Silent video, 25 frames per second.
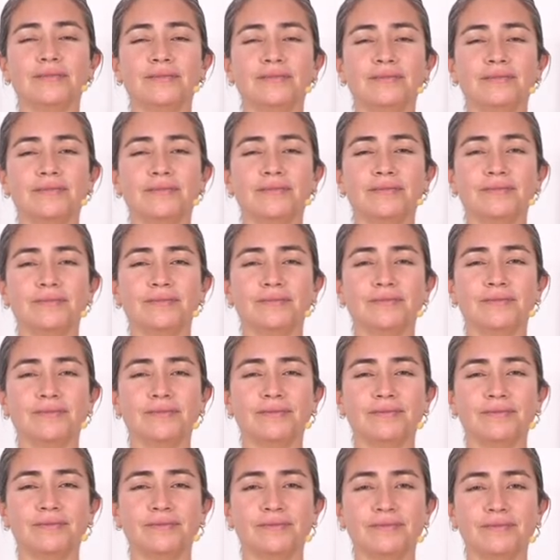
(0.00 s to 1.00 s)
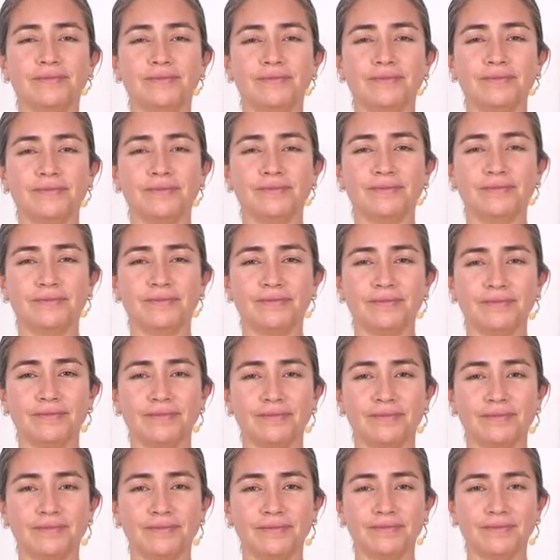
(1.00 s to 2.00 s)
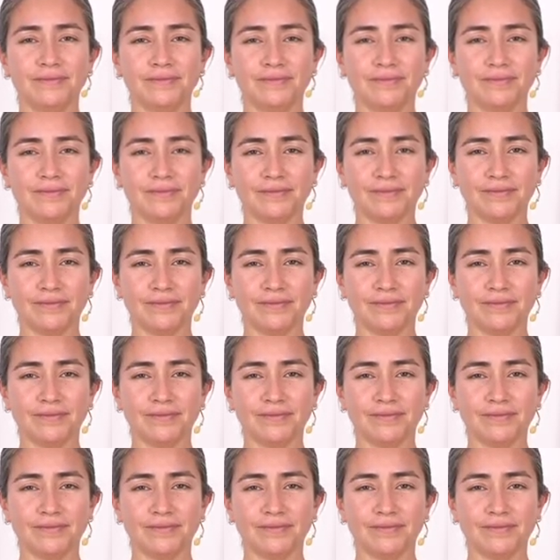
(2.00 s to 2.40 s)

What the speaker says: [no speech]